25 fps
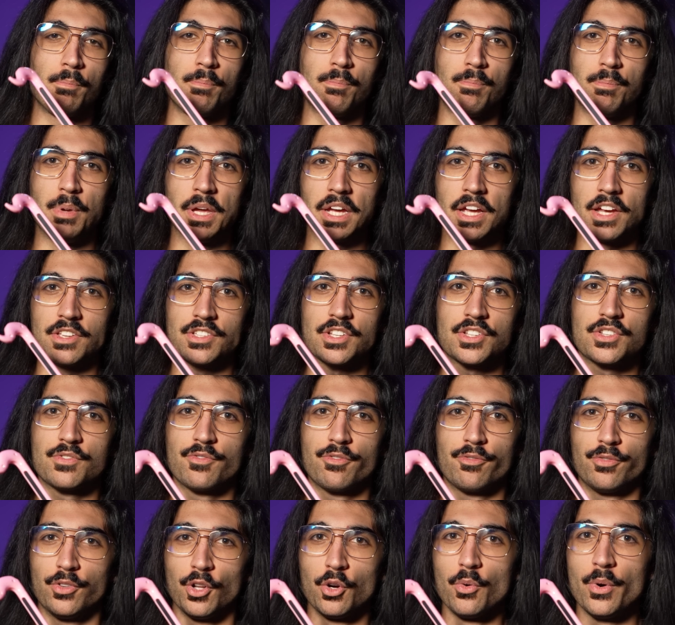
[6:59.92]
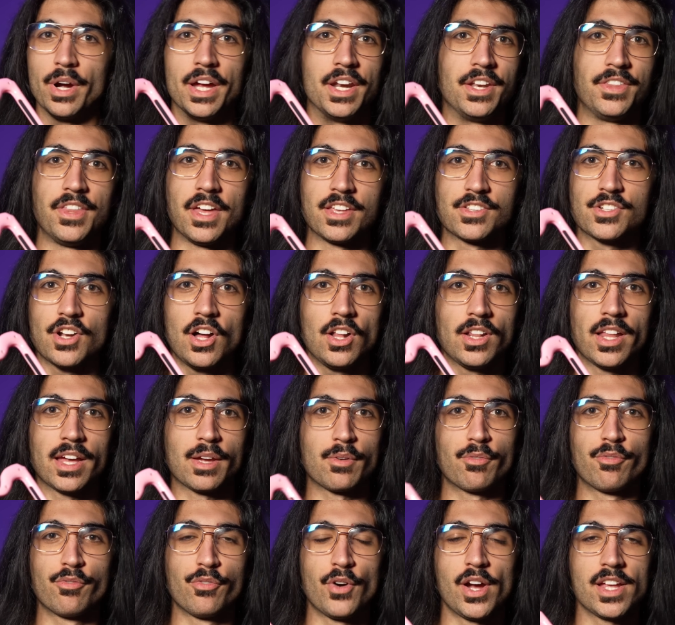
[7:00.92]
Because it's fluid, there's not like
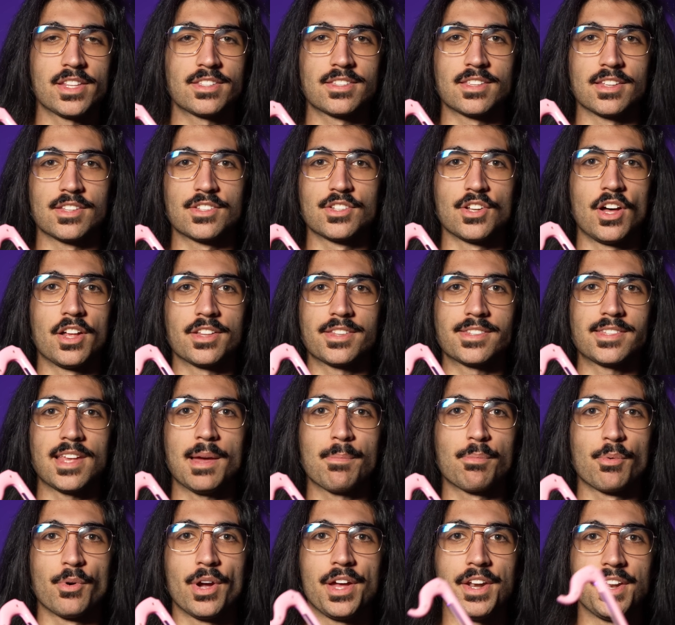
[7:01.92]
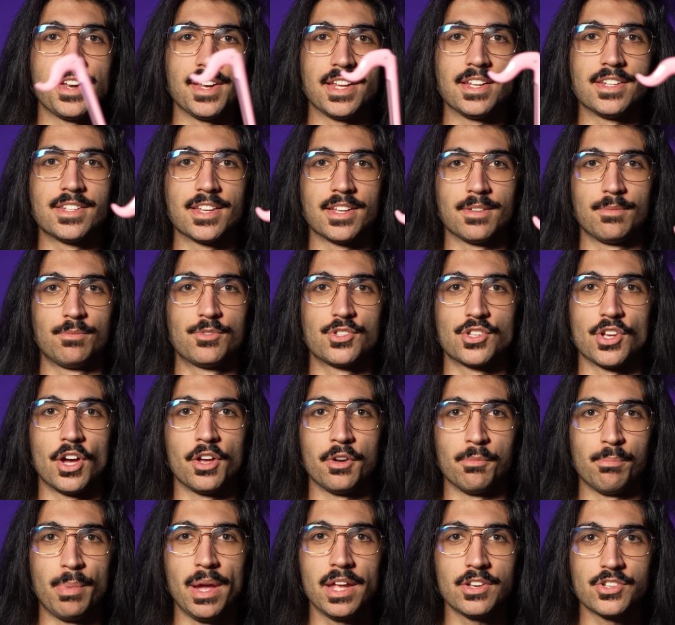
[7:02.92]
frets, it's not separated into certain
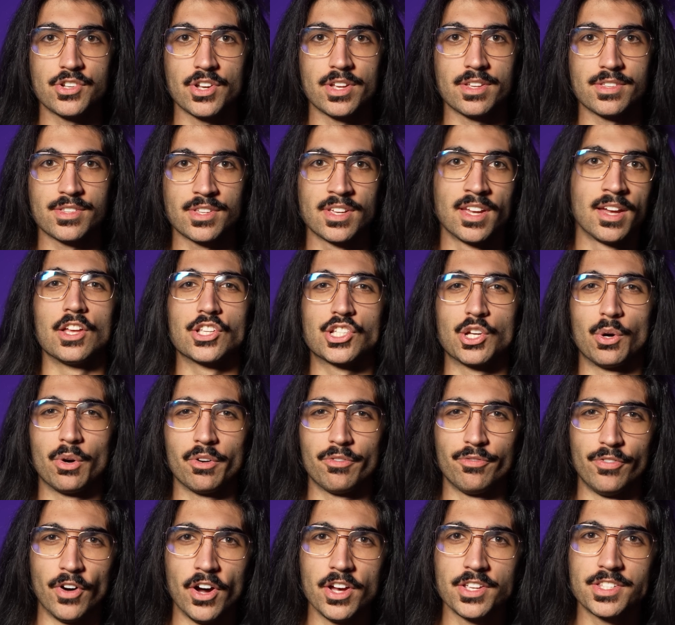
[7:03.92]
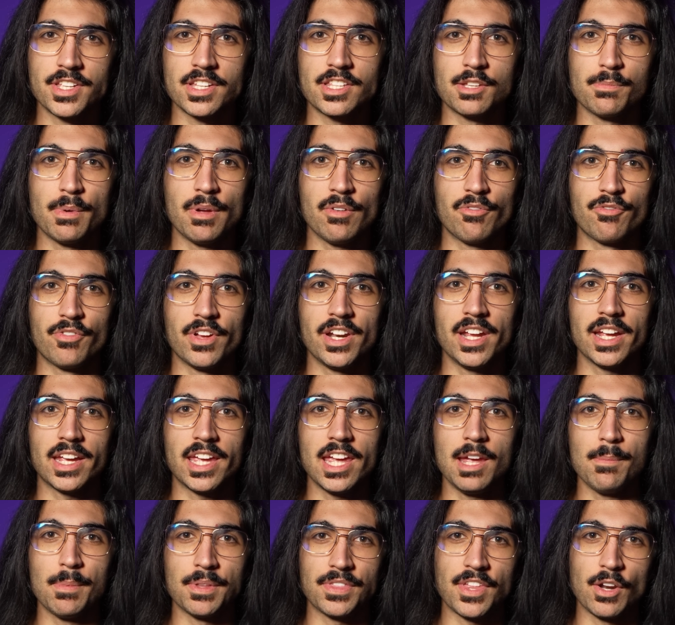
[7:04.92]
pitches. So at first it's a bit finicky,
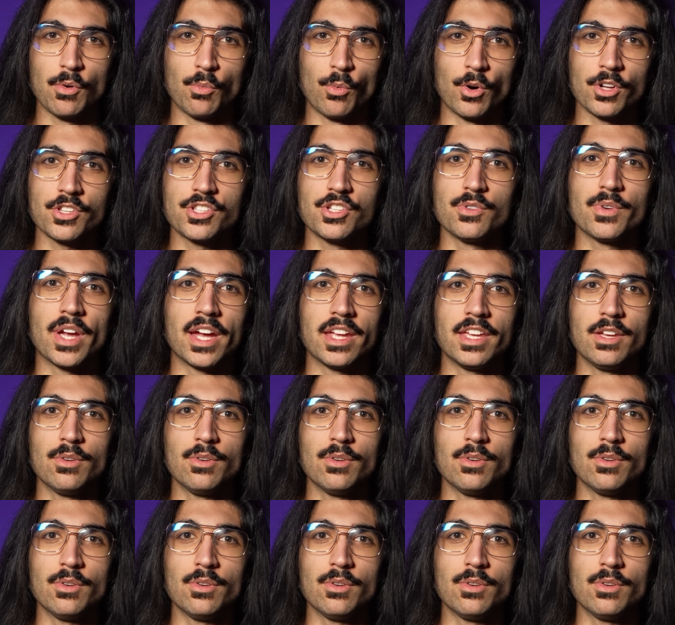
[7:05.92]
but then once you get